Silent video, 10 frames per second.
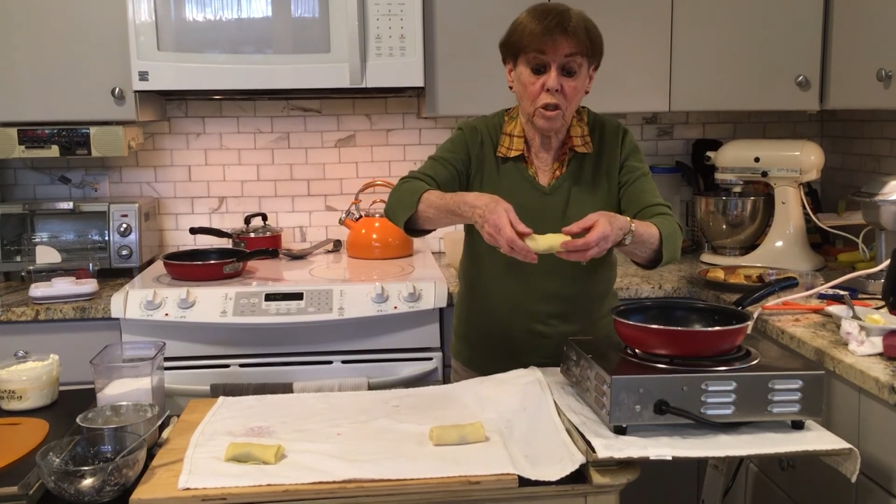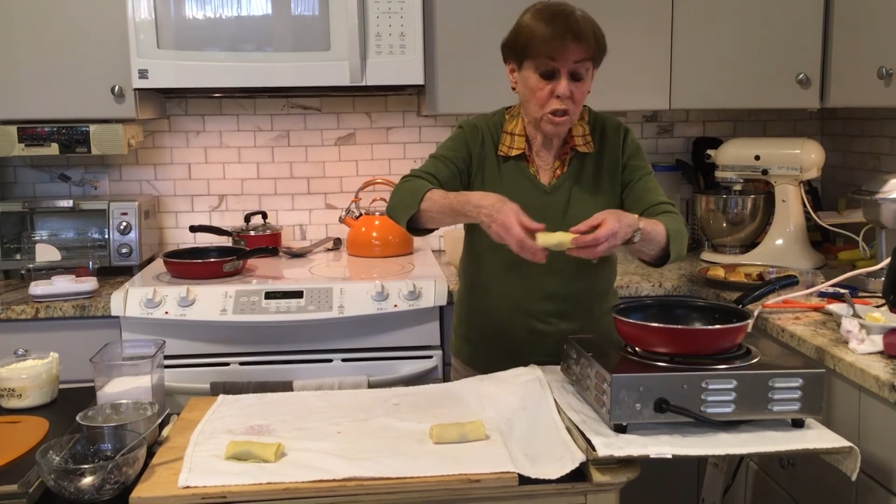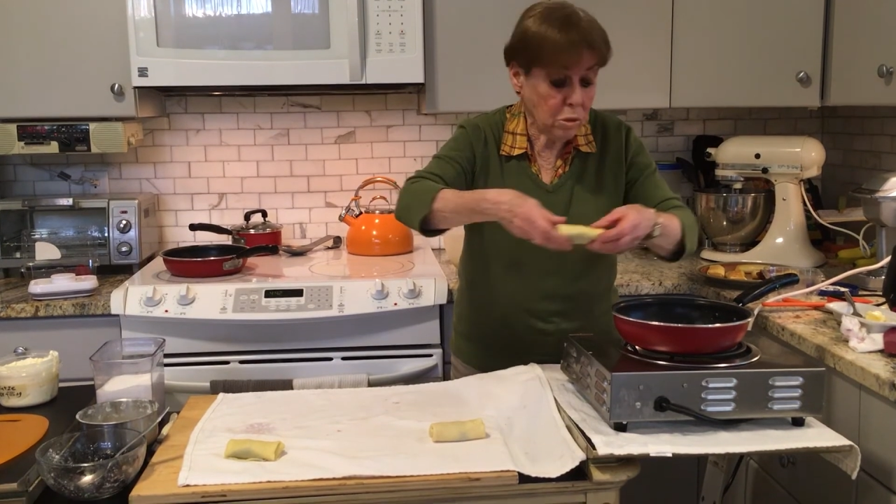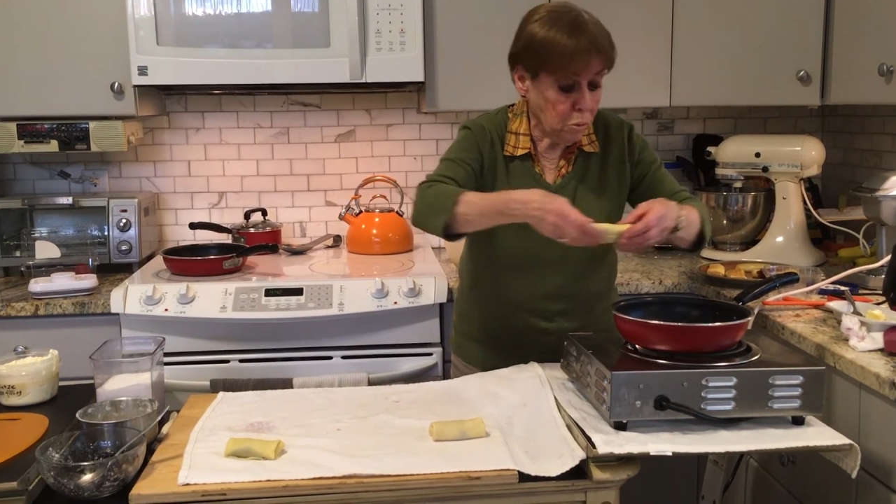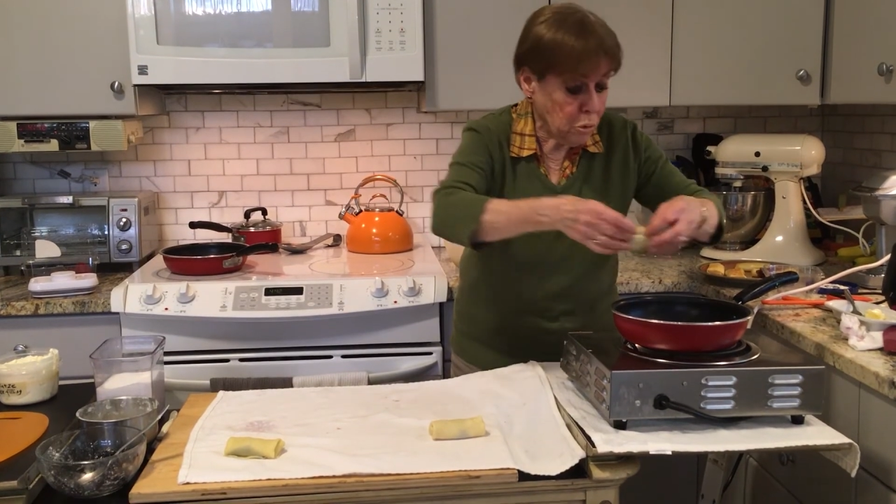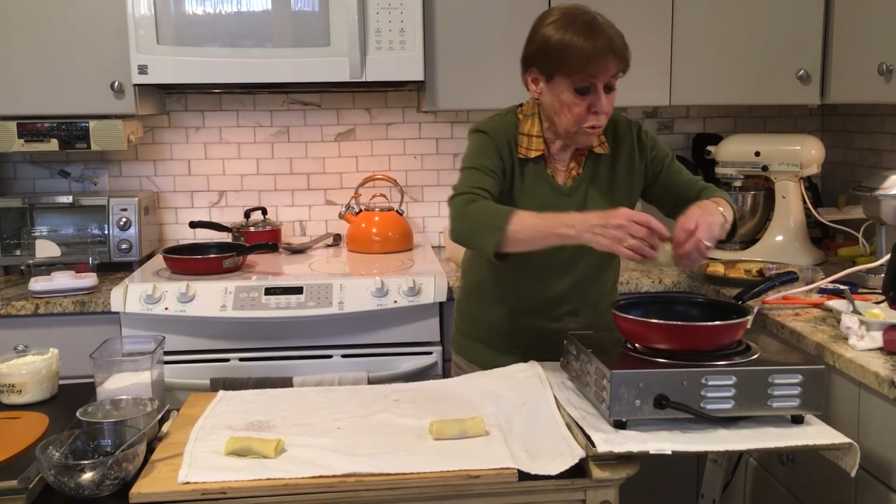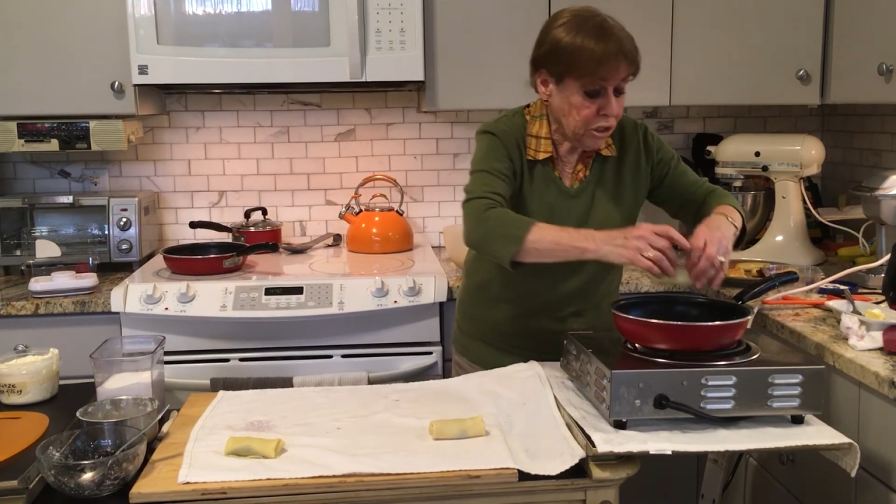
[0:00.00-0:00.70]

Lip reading: the smooth